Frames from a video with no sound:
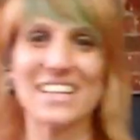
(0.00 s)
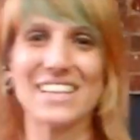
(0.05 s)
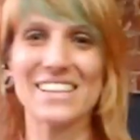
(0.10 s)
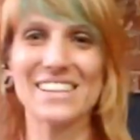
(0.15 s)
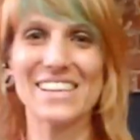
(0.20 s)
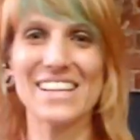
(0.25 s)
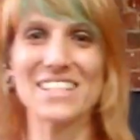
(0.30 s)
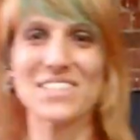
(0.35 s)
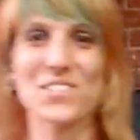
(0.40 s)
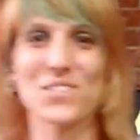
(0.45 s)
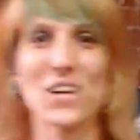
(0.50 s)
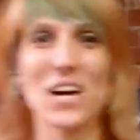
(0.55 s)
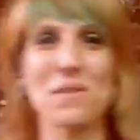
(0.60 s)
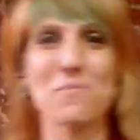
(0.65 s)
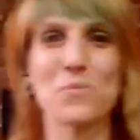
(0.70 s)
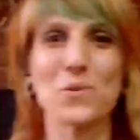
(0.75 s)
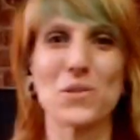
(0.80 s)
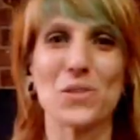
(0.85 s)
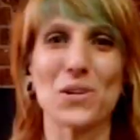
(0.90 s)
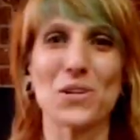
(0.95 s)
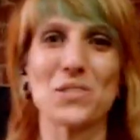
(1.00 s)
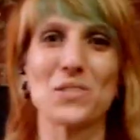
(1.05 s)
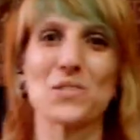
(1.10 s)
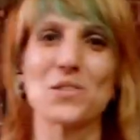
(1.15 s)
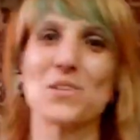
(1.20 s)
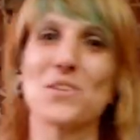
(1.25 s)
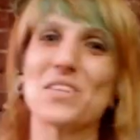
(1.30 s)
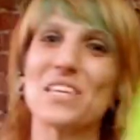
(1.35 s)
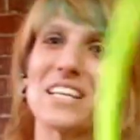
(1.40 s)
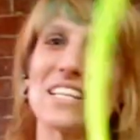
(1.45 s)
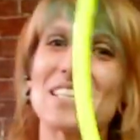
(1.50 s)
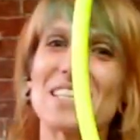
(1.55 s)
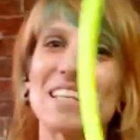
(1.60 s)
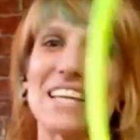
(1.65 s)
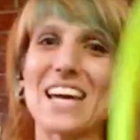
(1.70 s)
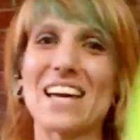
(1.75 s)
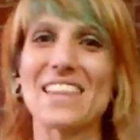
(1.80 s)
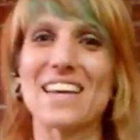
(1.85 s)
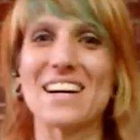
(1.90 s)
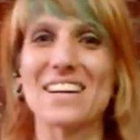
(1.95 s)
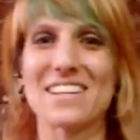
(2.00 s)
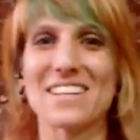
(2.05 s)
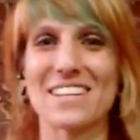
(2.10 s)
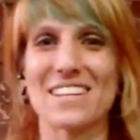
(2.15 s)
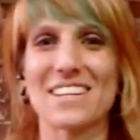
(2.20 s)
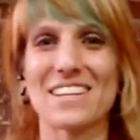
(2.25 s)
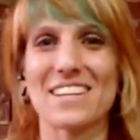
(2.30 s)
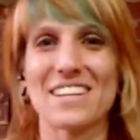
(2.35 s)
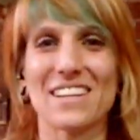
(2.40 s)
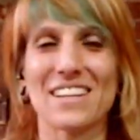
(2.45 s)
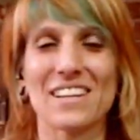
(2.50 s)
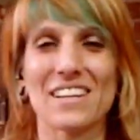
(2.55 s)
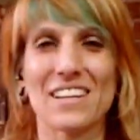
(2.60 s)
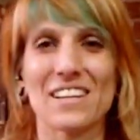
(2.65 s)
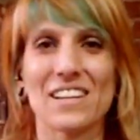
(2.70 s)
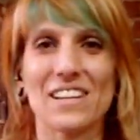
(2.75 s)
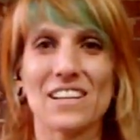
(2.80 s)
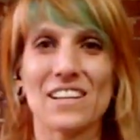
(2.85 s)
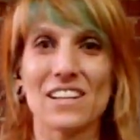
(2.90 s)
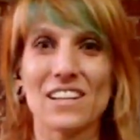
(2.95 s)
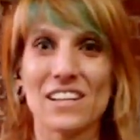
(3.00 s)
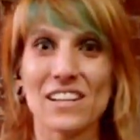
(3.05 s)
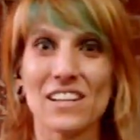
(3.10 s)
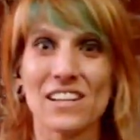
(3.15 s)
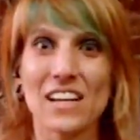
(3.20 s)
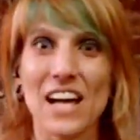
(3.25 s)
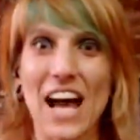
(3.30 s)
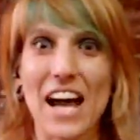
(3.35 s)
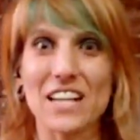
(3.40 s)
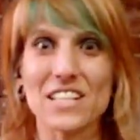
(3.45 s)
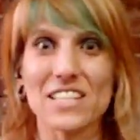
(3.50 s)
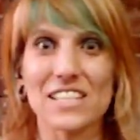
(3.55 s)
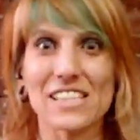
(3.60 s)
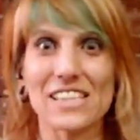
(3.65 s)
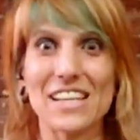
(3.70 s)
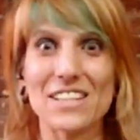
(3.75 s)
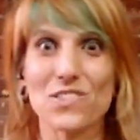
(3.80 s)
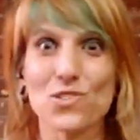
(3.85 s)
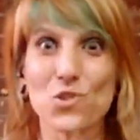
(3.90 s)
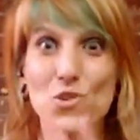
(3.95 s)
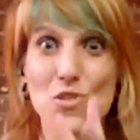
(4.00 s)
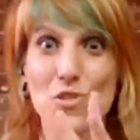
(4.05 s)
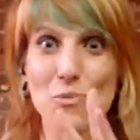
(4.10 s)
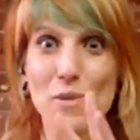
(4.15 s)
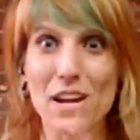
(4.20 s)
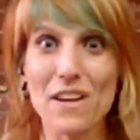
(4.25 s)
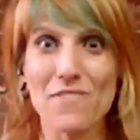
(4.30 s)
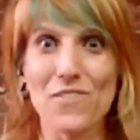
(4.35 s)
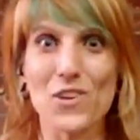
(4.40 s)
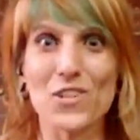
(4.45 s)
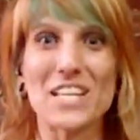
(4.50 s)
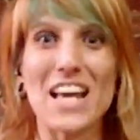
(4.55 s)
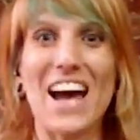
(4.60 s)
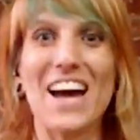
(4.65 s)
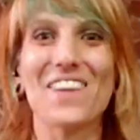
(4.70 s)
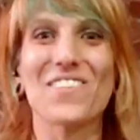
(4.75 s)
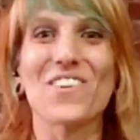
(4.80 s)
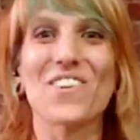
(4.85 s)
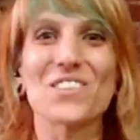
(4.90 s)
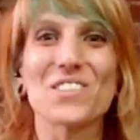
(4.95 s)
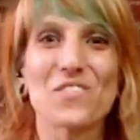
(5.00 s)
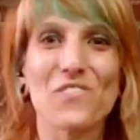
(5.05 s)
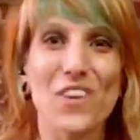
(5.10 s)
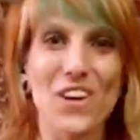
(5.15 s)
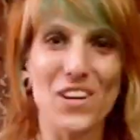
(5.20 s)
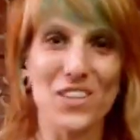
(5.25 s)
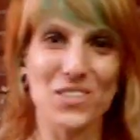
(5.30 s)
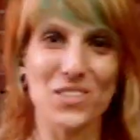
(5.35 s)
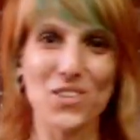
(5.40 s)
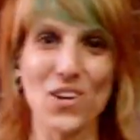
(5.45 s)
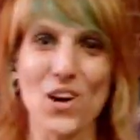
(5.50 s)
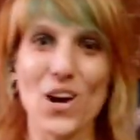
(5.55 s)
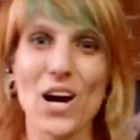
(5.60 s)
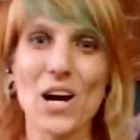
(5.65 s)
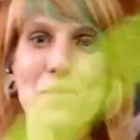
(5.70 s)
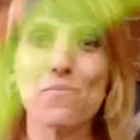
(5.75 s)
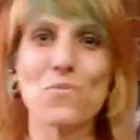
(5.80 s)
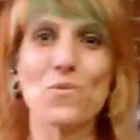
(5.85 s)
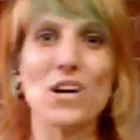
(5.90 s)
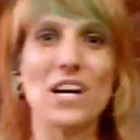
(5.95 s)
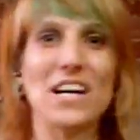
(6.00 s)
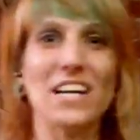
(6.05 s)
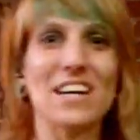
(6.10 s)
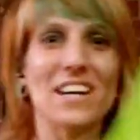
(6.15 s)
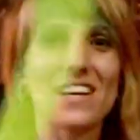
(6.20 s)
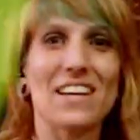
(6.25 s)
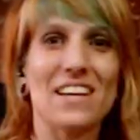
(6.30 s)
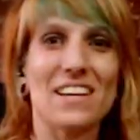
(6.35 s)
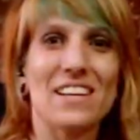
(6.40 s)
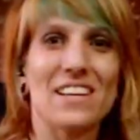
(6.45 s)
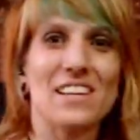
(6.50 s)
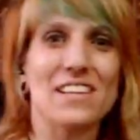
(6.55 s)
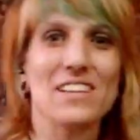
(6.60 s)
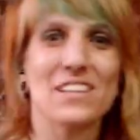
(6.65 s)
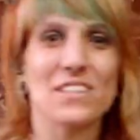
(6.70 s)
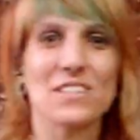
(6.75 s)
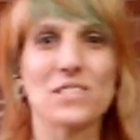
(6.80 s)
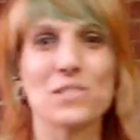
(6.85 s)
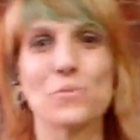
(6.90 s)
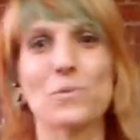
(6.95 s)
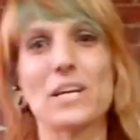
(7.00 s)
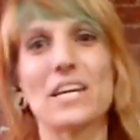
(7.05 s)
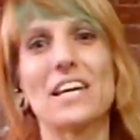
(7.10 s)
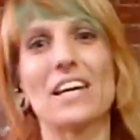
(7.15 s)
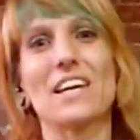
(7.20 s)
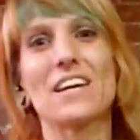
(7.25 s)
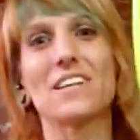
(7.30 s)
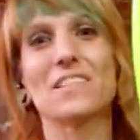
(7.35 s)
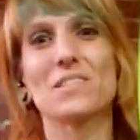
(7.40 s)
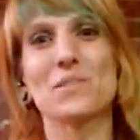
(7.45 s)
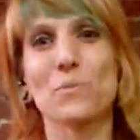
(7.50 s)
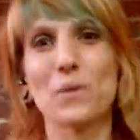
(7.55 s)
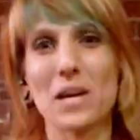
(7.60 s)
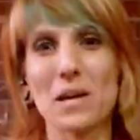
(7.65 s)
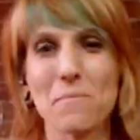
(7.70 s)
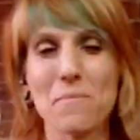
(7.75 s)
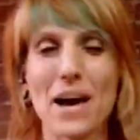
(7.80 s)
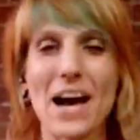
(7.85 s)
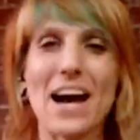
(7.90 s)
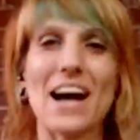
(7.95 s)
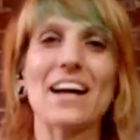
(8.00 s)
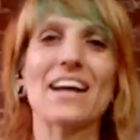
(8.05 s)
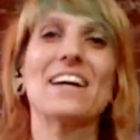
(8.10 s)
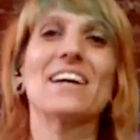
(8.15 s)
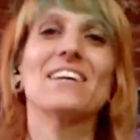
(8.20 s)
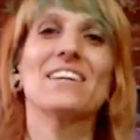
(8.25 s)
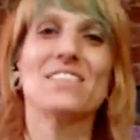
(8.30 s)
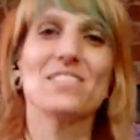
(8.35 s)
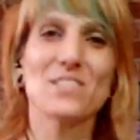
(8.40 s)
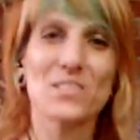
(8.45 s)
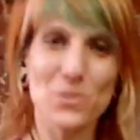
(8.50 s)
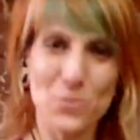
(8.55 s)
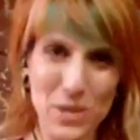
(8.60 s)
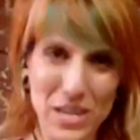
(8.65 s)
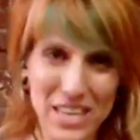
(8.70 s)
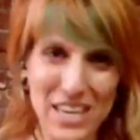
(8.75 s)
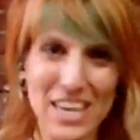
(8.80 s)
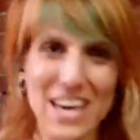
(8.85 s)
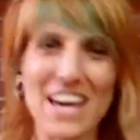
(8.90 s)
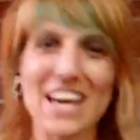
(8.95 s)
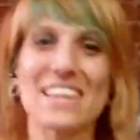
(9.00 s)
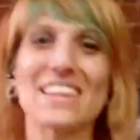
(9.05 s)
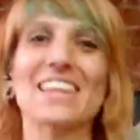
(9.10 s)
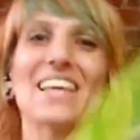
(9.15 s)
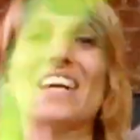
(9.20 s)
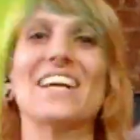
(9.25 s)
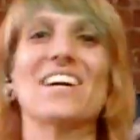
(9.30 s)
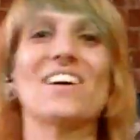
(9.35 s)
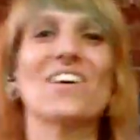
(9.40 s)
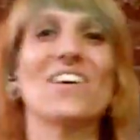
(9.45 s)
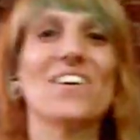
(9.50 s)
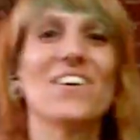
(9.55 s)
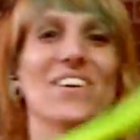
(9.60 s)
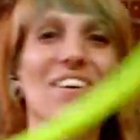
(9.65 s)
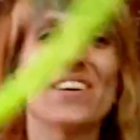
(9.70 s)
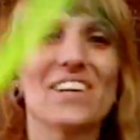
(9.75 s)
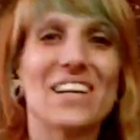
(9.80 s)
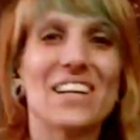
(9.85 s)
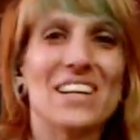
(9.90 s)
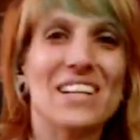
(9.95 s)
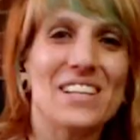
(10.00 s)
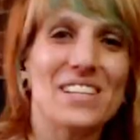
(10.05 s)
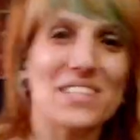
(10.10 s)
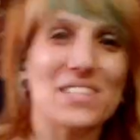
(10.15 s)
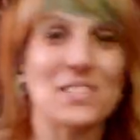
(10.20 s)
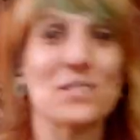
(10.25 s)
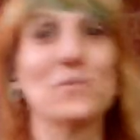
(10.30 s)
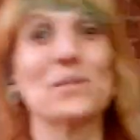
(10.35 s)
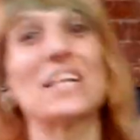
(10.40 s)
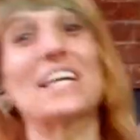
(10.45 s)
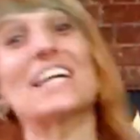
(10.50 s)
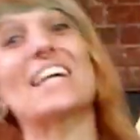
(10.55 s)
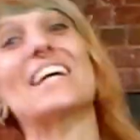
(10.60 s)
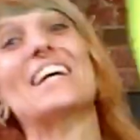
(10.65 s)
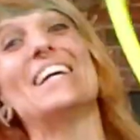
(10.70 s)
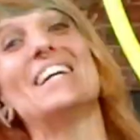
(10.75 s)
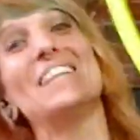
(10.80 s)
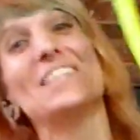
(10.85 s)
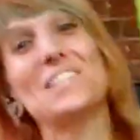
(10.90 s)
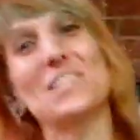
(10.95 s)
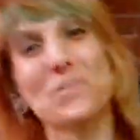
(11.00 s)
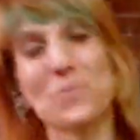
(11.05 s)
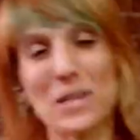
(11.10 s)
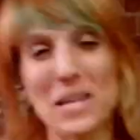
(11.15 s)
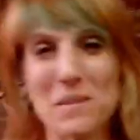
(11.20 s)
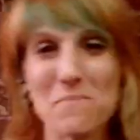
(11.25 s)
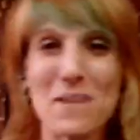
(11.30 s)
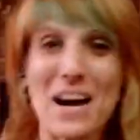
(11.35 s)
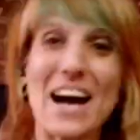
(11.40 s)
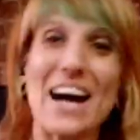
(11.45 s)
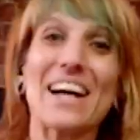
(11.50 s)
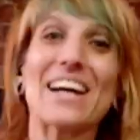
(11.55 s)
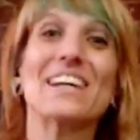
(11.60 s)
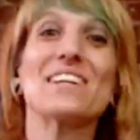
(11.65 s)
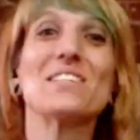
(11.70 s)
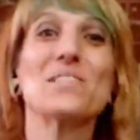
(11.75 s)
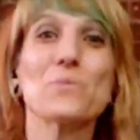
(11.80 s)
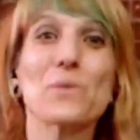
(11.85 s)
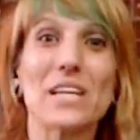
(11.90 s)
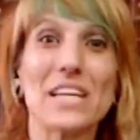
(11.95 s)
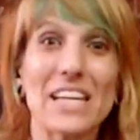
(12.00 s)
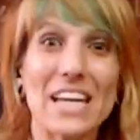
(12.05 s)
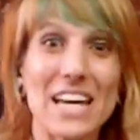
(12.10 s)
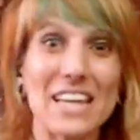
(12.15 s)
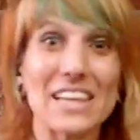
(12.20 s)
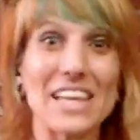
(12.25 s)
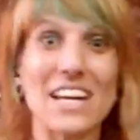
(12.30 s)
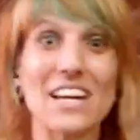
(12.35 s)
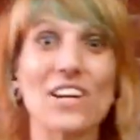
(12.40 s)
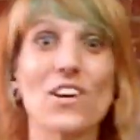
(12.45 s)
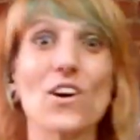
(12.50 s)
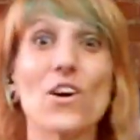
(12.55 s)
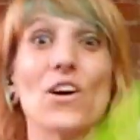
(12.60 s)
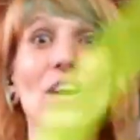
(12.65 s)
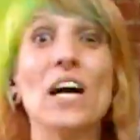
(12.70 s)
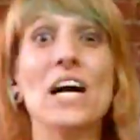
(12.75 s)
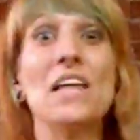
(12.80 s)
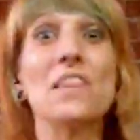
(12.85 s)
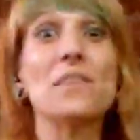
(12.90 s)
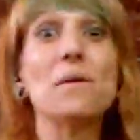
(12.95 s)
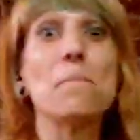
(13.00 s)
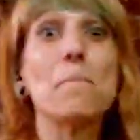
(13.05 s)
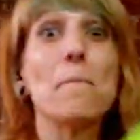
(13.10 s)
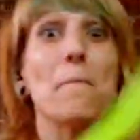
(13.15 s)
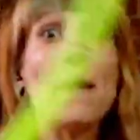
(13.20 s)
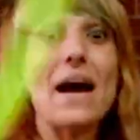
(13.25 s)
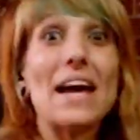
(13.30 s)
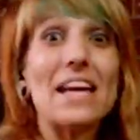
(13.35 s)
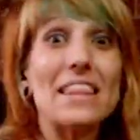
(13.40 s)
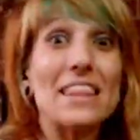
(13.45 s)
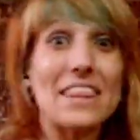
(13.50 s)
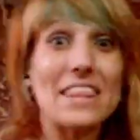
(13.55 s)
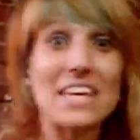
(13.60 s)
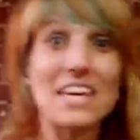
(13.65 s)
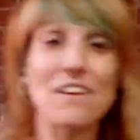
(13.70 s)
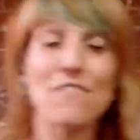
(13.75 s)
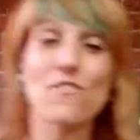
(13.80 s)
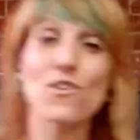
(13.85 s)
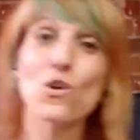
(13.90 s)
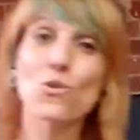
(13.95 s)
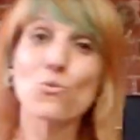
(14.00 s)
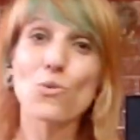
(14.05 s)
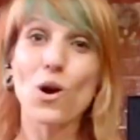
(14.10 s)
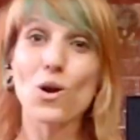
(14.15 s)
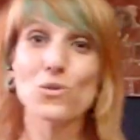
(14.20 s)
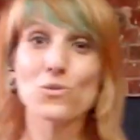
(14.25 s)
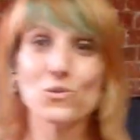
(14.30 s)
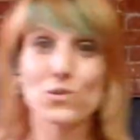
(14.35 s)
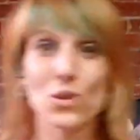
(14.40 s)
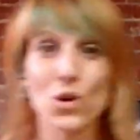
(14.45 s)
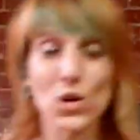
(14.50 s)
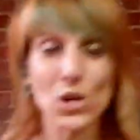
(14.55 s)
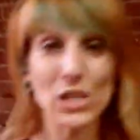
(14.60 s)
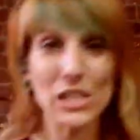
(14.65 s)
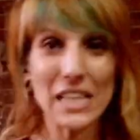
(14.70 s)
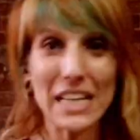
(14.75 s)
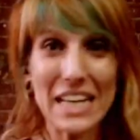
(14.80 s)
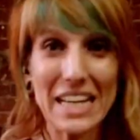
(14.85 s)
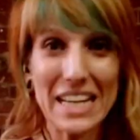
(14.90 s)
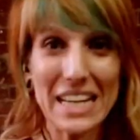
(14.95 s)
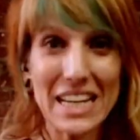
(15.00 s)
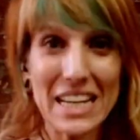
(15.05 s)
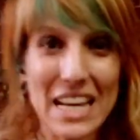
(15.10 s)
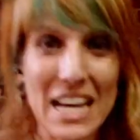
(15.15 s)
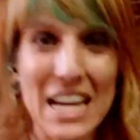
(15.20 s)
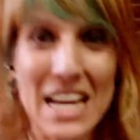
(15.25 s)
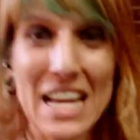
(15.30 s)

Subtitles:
let's try and put those two things together. Actually, let's do 3 of those hand rolls first. So hop, 1, swing, swing back, swing again, let it go. Swing, swing back, swing again, let it go. The main thing if your roll's not clean